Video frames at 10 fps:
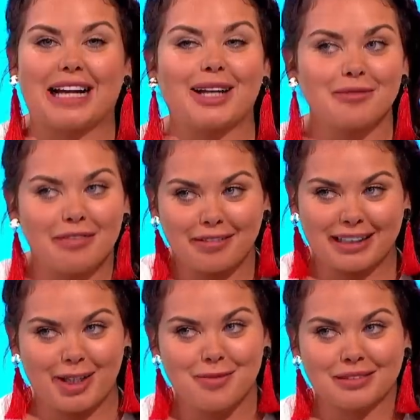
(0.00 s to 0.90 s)
I am very
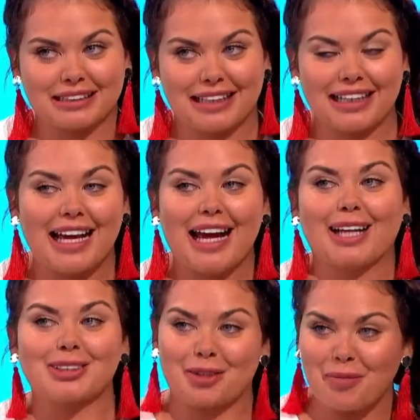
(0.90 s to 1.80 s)
clumsy,
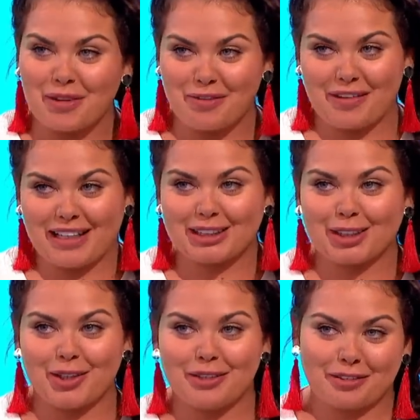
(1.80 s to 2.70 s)
I dropped the fish
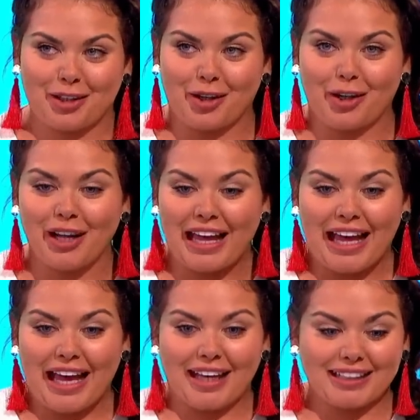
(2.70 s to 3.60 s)
on the floor,
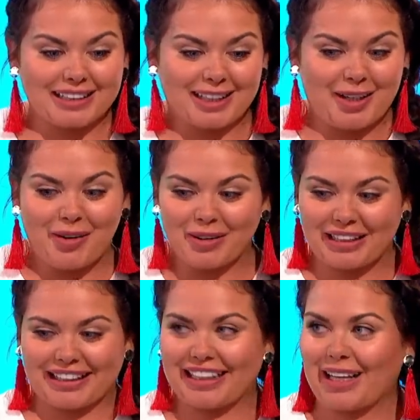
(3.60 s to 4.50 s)
and the
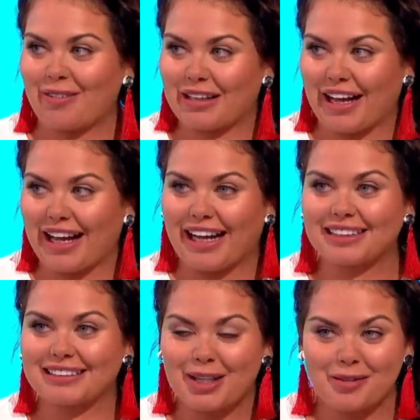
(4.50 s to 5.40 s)
only thing that we
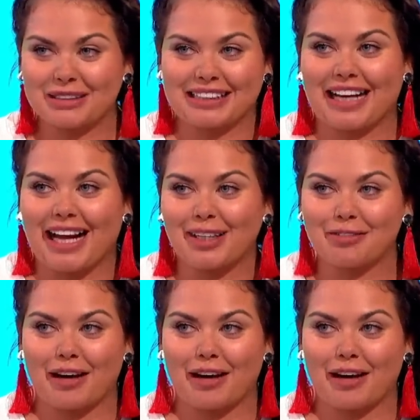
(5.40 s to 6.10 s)
had was a carton of